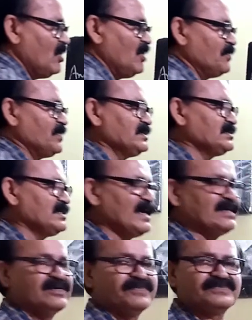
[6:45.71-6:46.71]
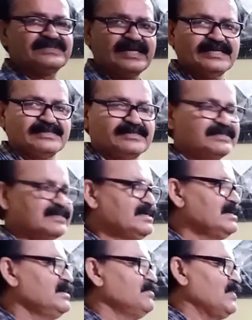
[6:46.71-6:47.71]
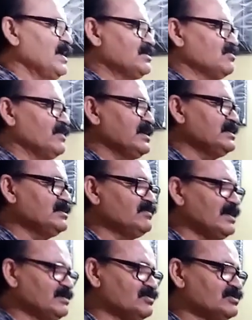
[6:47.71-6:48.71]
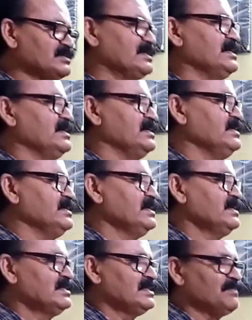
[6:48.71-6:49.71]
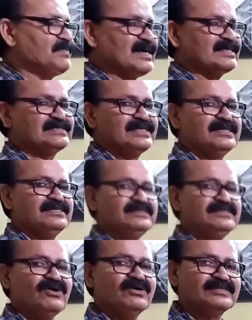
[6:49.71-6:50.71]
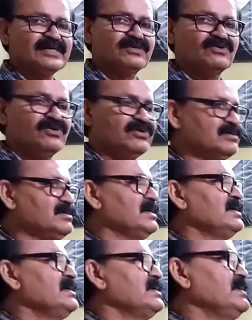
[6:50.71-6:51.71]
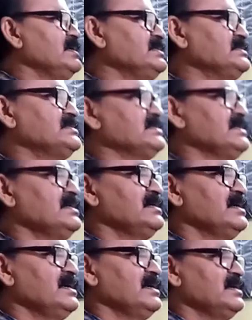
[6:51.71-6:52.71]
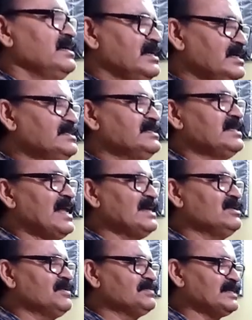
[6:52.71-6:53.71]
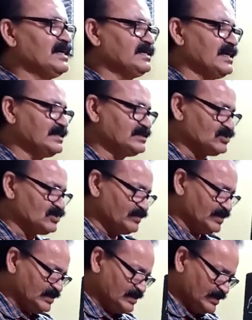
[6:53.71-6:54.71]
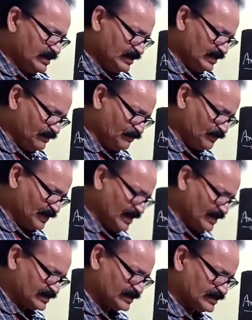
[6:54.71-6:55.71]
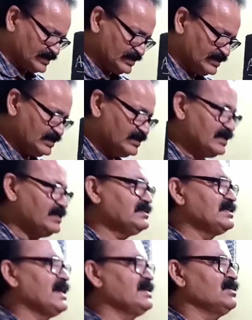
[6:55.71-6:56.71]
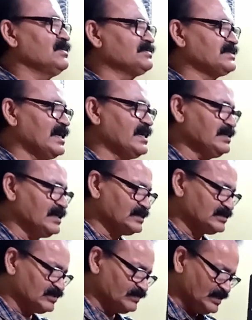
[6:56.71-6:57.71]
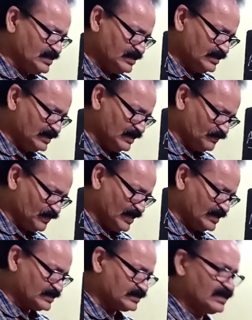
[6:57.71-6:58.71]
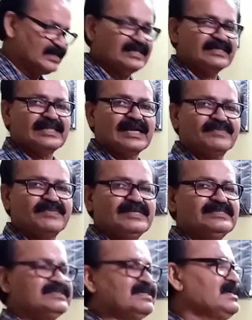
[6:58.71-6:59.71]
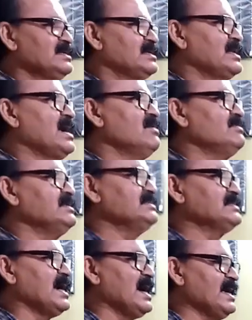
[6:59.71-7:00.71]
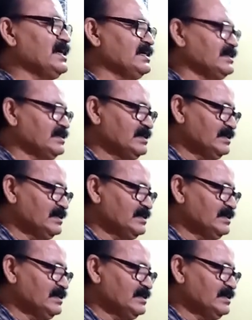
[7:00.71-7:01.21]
of his line of sight. But when he want to see the person on the road, his line of sight has to be depressed. His line of sight has to be depressed. That means now his eye